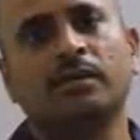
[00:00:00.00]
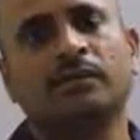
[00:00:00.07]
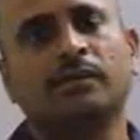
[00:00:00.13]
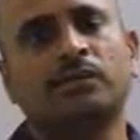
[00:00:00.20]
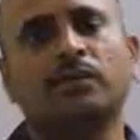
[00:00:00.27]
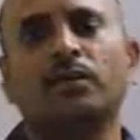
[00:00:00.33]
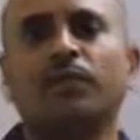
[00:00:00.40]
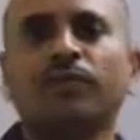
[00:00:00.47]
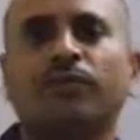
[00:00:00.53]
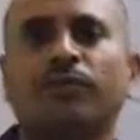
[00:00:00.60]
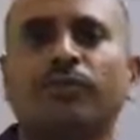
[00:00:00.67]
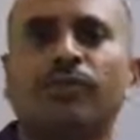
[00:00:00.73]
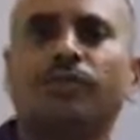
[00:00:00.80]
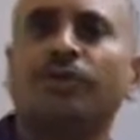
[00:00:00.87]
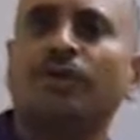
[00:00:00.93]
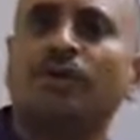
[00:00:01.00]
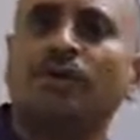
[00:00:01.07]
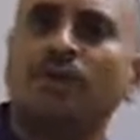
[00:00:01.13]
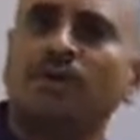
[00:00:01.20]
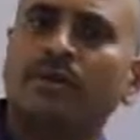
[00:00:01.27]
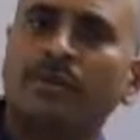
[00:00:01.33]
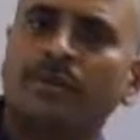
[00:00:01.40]
So if you
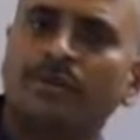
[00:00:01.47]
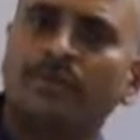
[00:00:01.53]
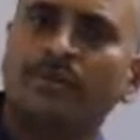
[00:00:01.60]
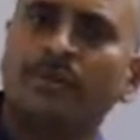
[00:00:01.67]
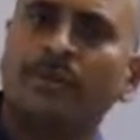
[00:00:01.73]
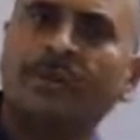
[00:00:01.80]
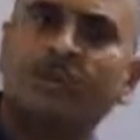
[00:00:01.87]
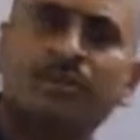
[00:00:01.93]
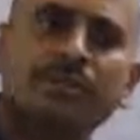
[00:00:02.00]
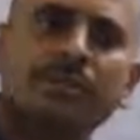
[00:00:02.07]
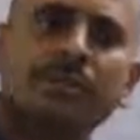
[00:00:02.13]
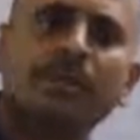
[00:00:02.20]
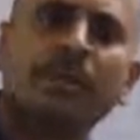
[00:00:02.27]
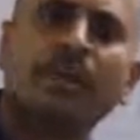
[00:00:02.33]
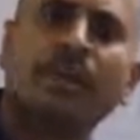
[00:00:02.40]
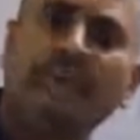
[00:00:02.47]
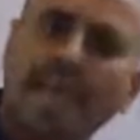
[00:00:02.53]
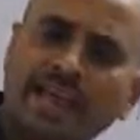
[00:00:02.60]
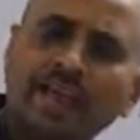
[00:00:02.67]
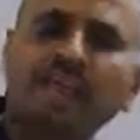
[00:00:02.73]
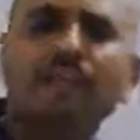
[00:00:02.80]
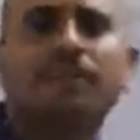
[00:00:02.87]
keep a small
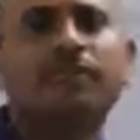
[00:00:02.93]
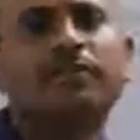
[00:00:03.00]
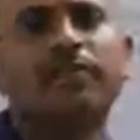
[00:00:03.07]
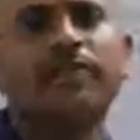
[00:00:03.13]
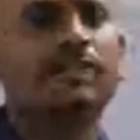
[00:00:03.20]
hen, for